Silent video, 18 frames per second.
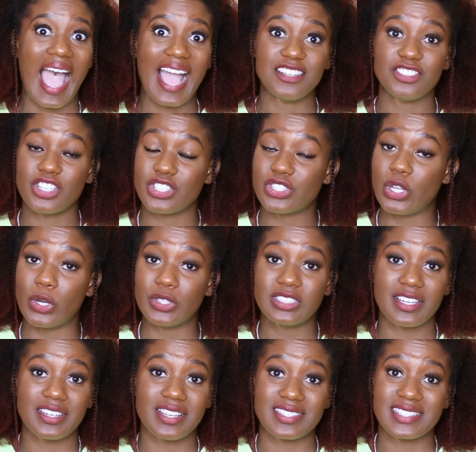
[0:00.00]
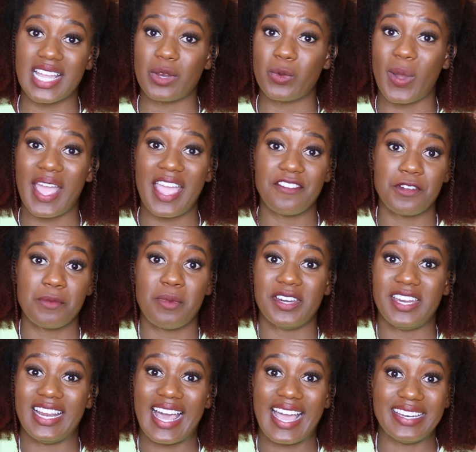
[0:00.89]
I just don't understand why
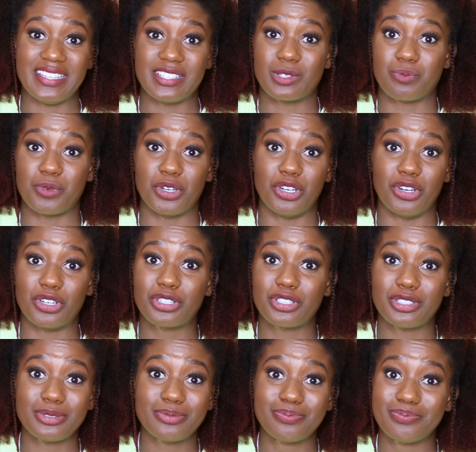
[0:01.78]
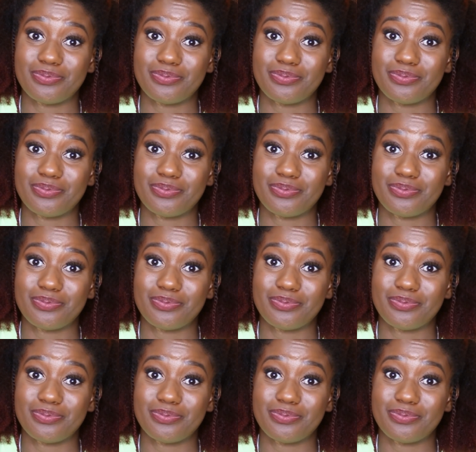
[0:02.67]
everybody liked this product.